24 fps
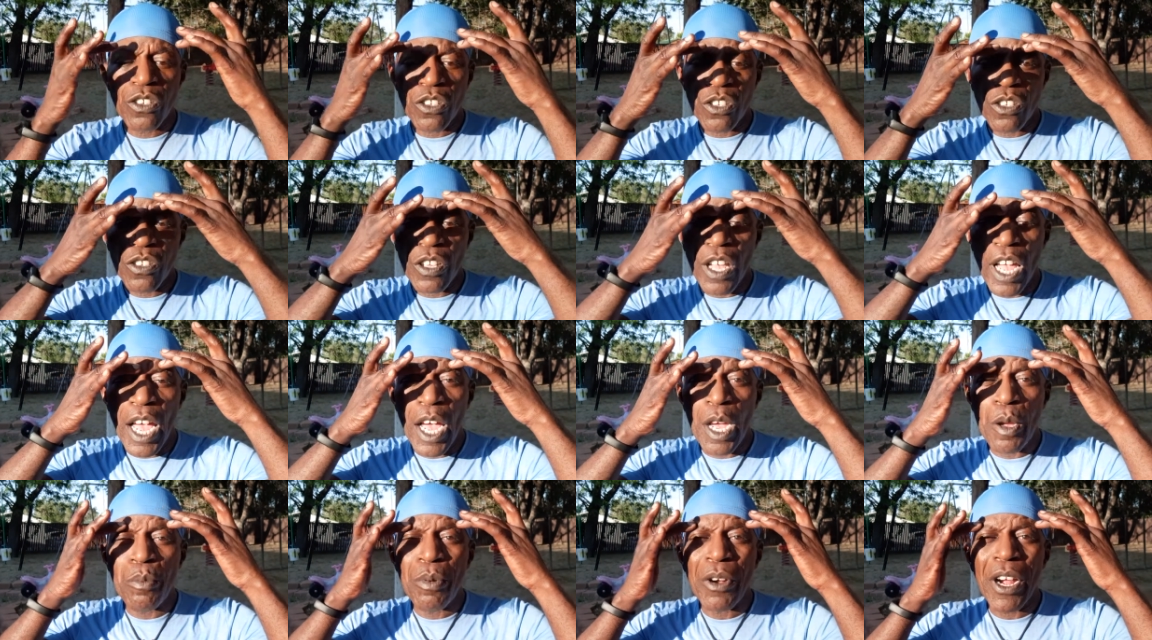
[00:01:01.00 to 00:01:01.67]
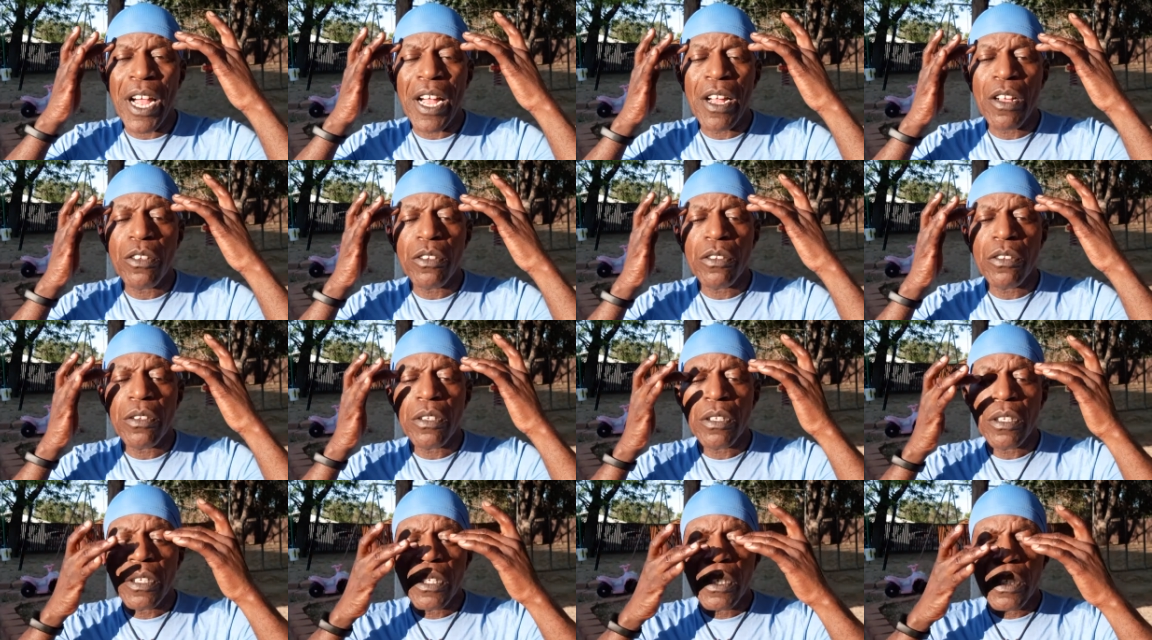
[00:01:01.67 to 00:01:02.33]
just eyebrows,
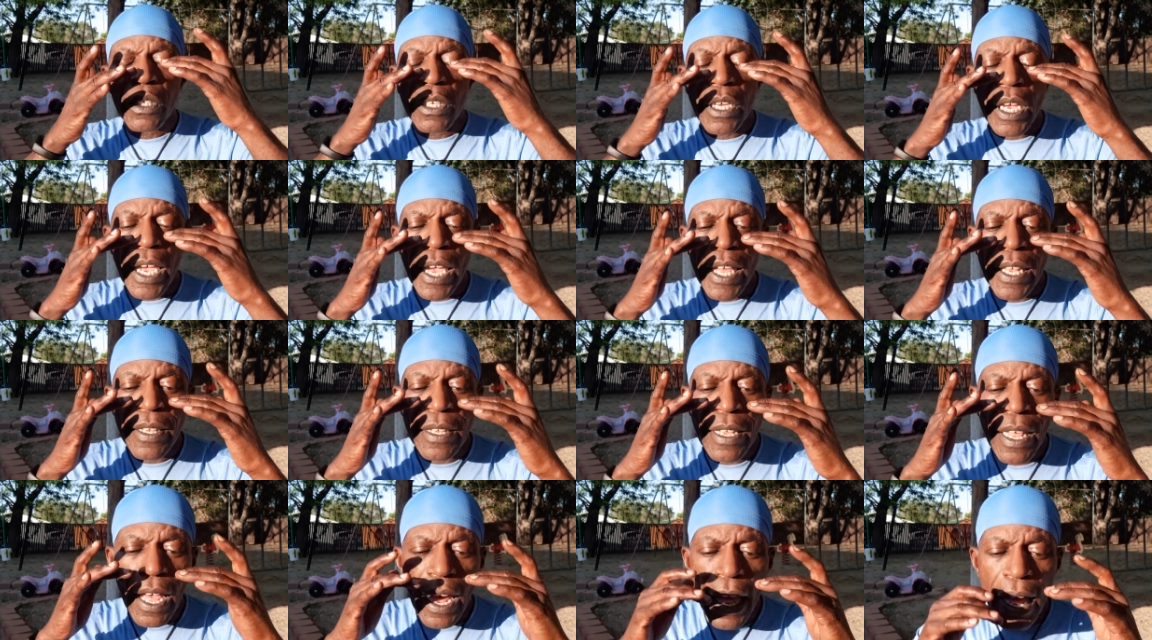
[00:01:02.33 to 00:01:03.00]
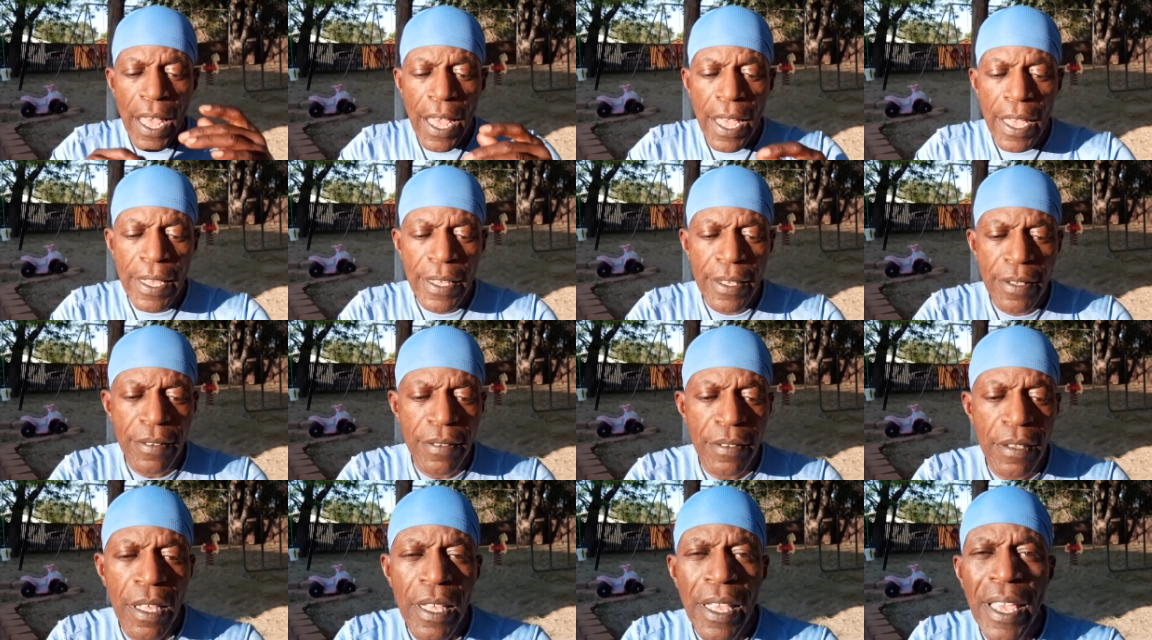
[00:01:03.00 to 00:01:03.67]
and the
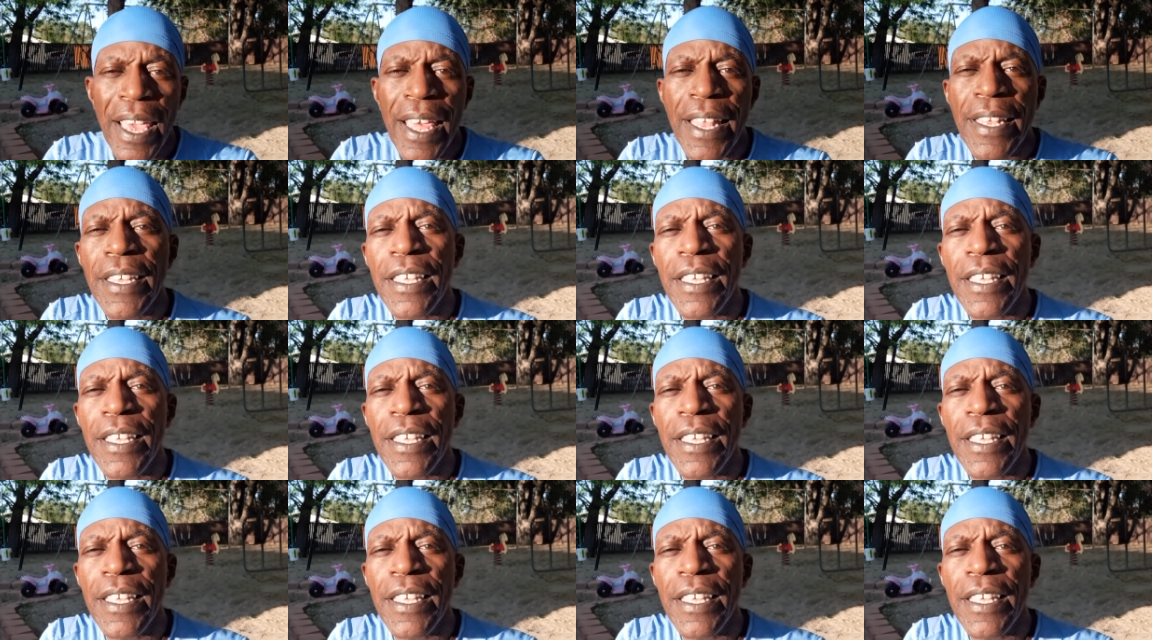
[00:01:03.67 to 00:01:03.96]
eyes. And